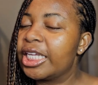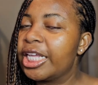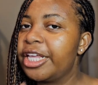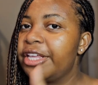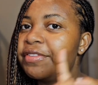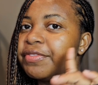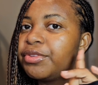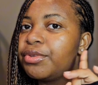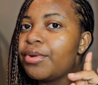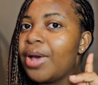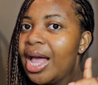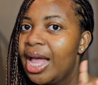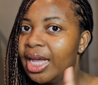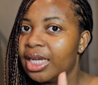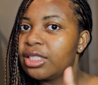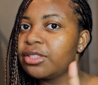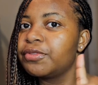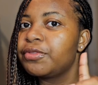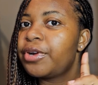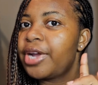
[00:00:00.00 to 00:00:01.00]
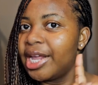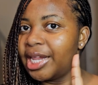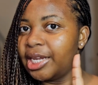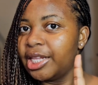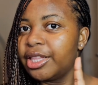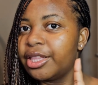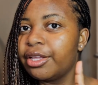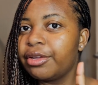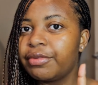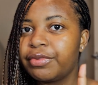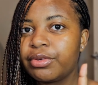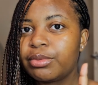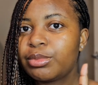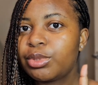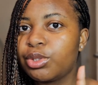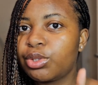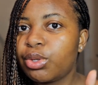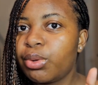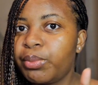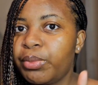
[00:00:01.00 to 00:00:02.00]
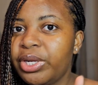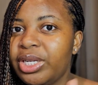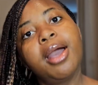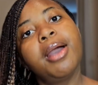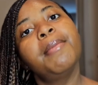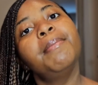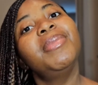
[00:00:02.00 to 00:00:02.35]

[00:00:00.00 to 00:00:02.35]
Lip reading: If you ask for anything from somebody,